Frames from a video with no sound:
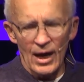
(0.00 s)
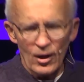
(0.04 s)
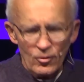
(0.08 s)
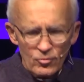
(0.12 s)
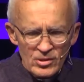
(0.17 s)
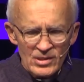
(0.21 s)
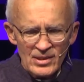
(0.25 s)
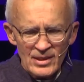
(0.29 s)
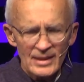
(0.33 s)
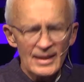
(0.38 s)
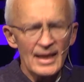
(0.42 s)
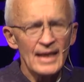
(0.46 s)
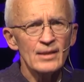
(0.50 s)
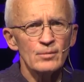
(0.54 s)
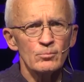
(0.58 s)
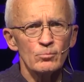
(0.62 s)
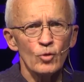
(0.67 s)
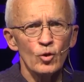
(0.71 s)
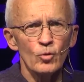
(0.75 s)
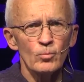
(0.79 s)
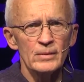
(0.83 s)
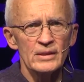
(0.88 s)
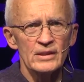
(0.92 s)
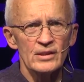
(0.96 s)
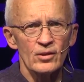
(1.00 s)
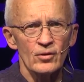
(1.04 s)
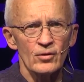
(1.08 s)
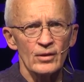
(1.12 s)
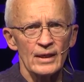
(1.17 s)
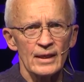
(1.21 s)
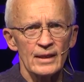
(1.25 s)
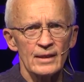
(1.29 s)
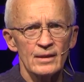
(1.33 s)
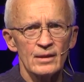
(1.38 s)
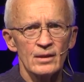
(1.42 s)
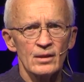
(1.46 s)
How is it light and
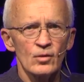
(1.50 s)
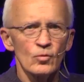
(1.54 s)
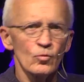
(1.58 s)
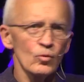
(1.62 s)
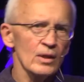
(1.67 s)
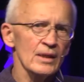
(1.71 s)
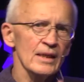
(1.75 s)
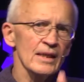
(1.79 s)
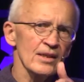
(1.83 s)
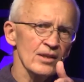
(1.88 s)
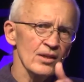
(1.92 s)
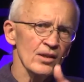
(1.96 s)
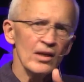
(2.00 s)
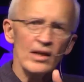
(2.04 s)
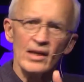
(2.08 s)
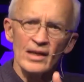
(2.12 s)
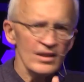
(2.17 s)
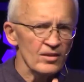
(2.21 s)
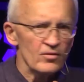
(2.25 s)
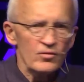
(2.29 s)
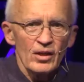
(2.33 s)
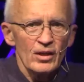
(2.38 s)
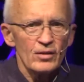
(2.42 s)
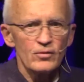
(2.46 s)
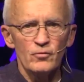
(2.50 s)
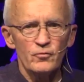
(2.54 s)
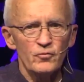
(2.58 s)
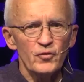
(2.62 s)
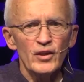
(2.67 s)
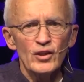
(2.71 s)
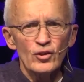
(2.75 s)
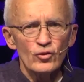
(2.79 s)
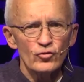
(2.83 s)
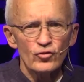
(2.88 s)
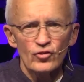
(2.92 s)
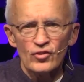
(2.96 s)
momentary? Well, it
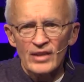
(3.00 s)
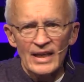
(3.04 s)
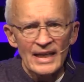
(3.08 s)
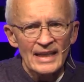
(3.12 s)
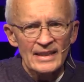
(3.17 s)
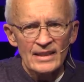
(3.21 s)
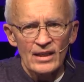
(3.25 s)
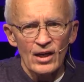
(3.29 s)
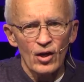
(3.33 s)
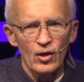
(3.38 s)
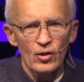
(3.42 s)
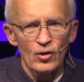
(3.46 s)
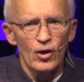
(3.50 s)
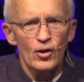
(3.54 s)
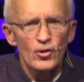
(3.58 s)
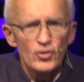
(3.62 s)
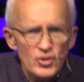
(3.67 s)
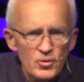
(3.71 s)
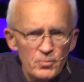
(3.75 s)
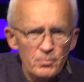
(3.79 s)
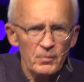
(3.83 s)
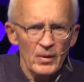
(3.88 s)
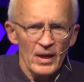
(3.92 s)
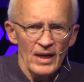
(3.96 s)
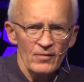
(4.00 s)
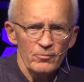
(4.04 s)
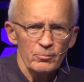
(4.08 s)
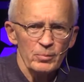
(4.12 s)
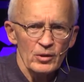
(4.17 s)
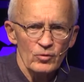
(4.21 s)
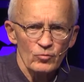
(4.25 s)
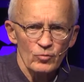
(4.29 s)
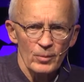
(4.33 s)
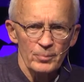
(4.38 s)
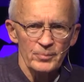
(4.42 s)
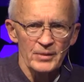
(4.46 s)
feels like our hearts
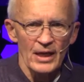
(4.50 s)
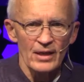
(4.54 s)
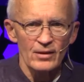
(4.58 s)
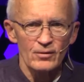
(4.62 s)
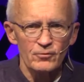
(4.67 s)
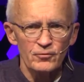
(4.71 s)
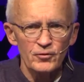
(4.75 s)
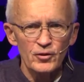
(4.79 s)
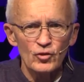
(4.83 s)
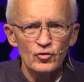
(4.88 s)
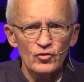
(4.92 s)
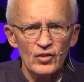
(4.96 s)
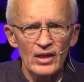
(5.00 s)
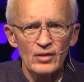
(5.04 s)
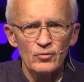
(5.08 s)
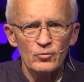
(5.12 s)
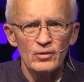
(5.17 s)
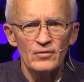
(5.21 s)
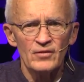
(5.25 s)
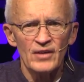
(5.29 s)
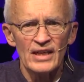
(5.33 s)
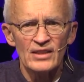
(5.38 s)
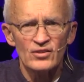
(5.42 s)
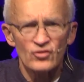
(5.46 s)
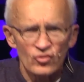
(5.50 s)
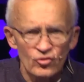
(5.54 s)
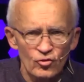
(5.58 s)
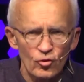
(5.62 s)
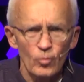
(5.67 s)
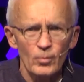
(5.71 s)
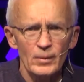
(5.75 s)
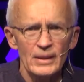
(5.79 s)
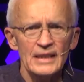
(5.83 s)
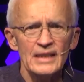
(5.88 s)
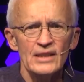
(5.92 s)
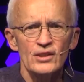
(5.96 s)
have been ripped out. It feels like we've had
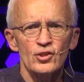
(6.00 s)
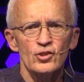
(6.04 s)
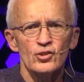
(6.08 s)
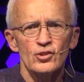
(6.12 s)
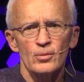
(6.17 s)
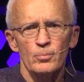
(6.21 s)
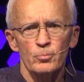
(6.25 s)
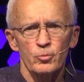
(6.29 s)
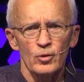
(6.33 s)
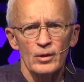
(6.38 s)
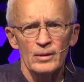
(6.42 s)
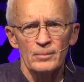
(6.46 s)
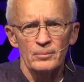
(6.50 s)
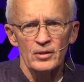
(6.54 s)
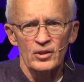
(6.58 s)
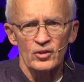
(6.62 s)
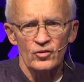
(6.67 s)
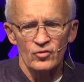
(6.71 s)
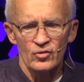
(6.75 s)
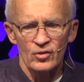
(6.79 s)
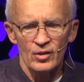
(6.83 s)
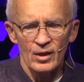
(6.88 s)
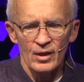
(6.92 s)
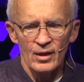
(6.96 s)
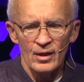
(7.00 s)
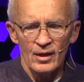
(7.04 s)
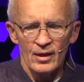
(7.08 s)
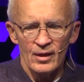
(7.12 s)
so many disappointments.